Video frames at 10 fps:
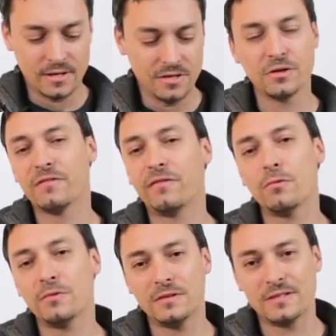Since your
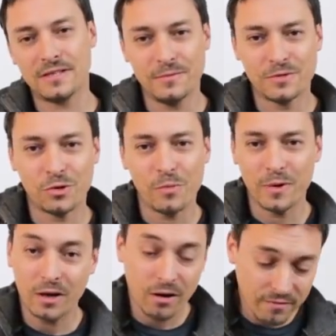phone seems to
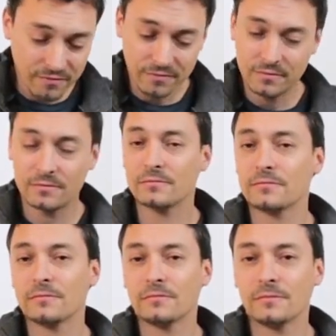be off,
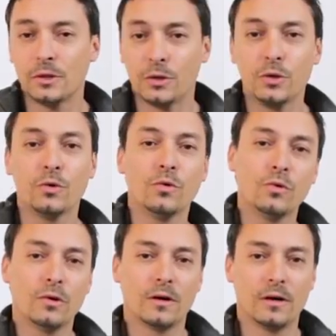
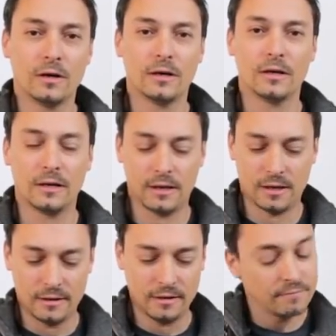
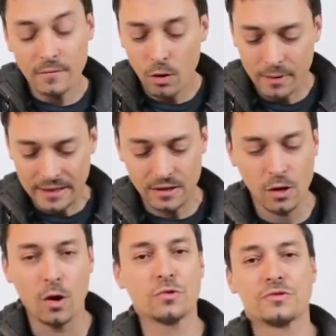nobody
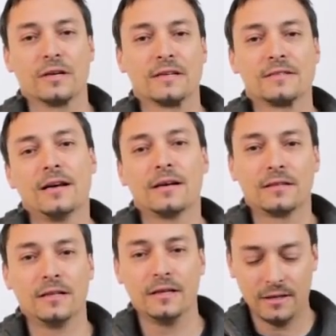knows
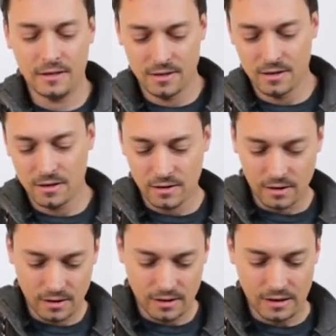exactly
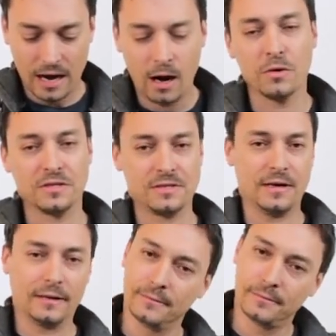how it's
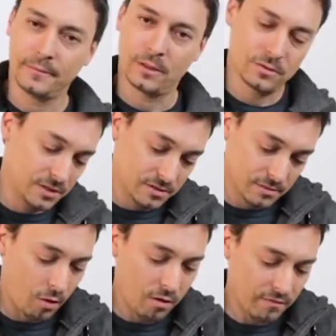done. Because it's
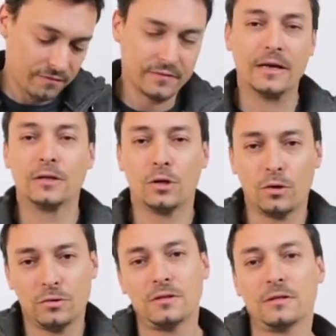off, they
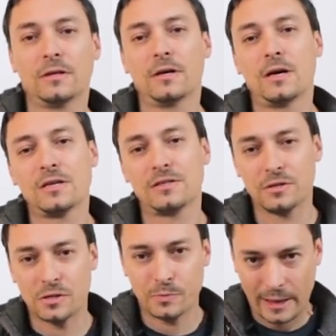don't
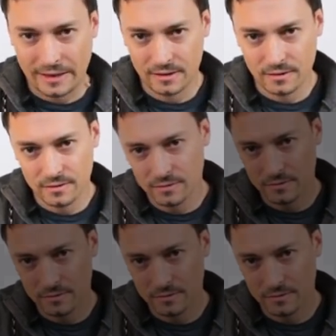suspect.